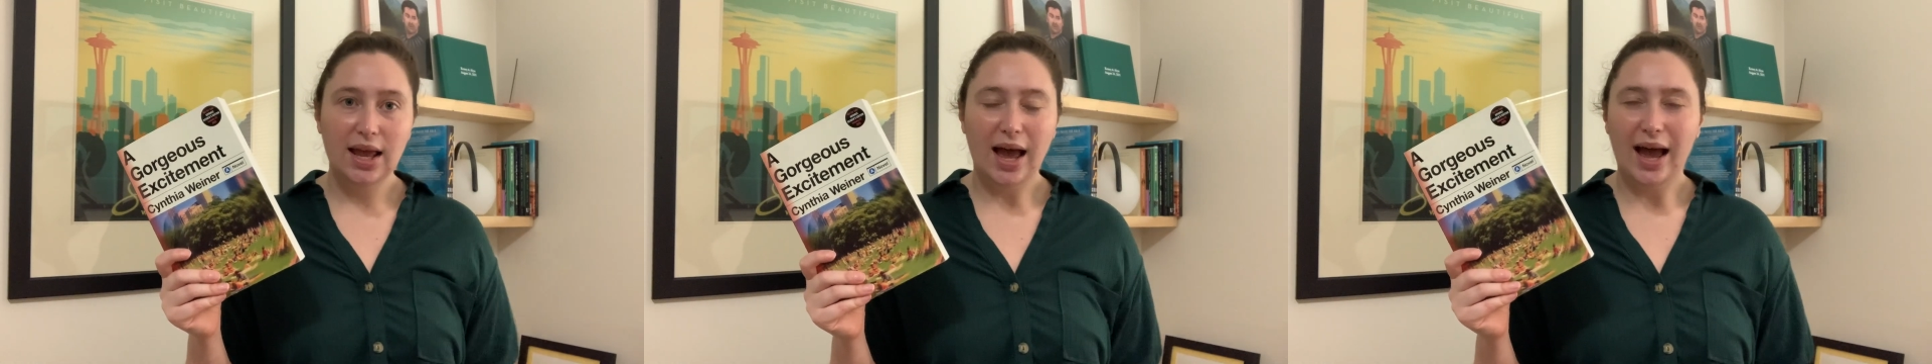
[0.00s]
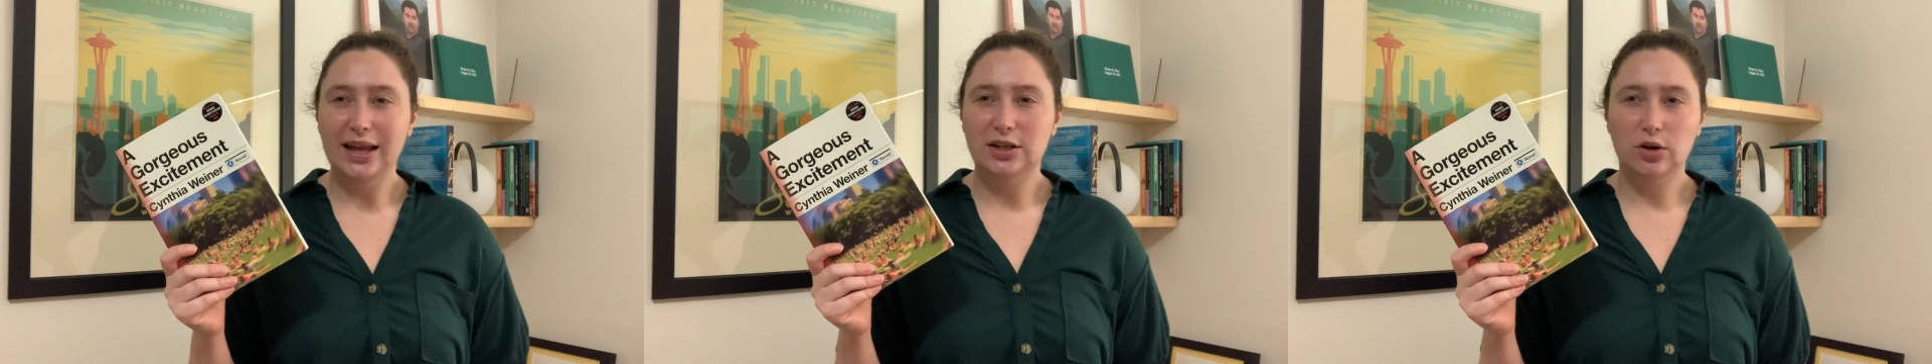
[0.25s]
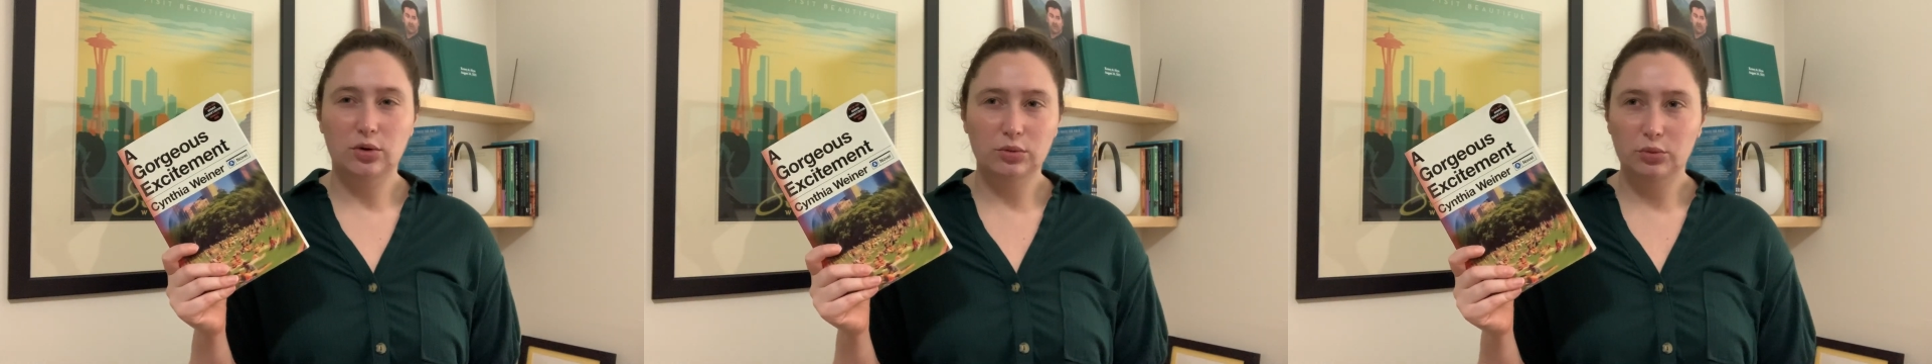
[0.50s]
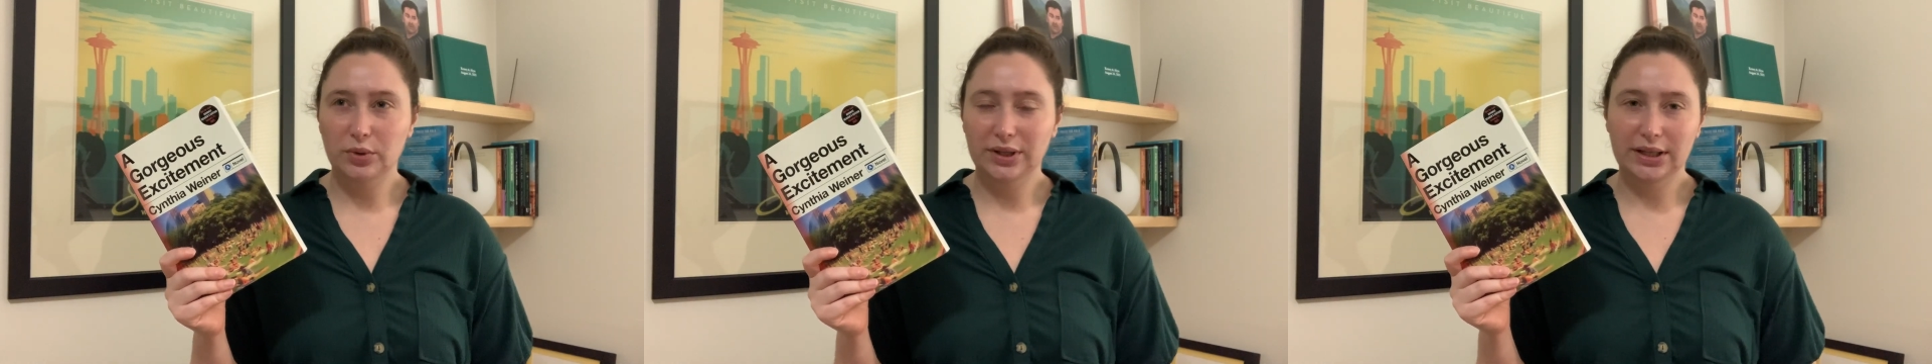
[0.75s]
I don't
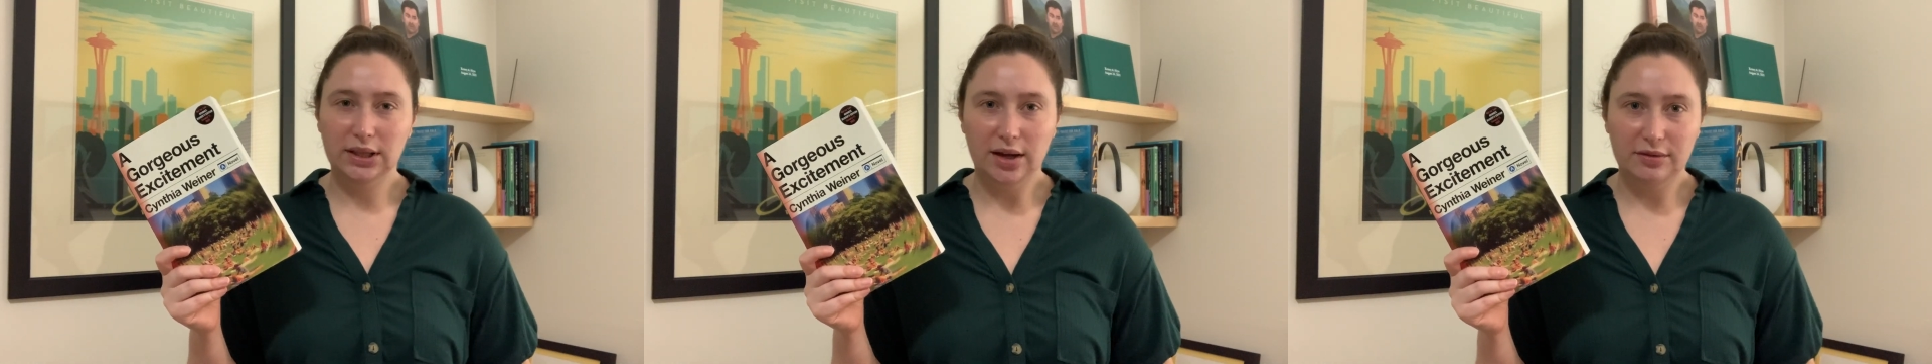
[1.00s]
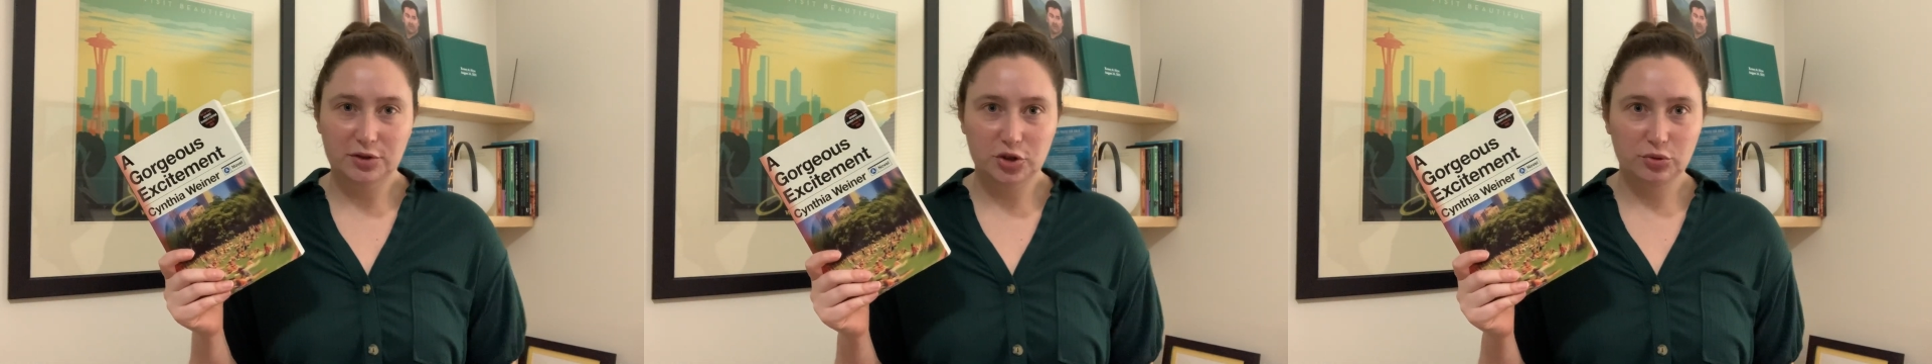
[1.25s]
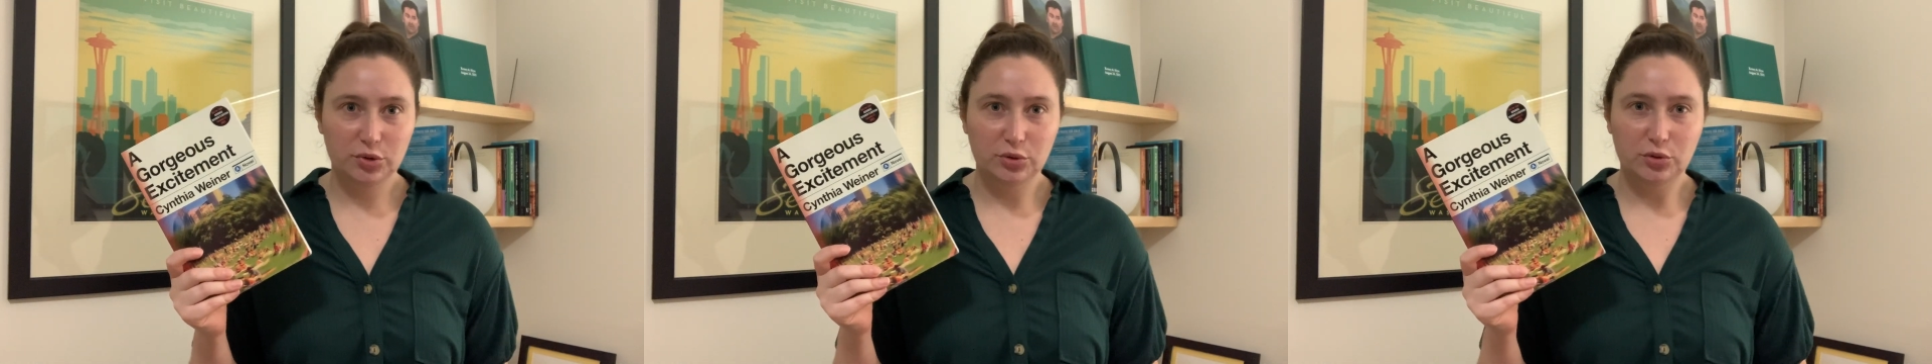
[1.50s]
really love true